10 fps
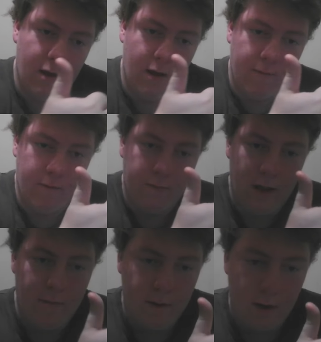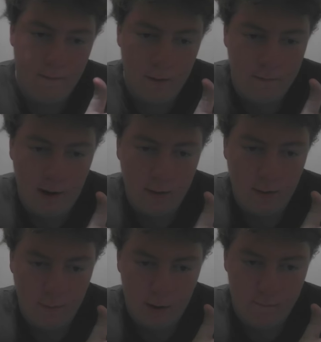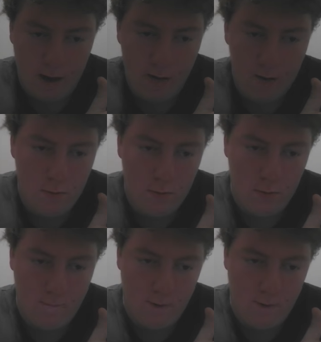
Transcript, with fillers: if you have given if you found this video value or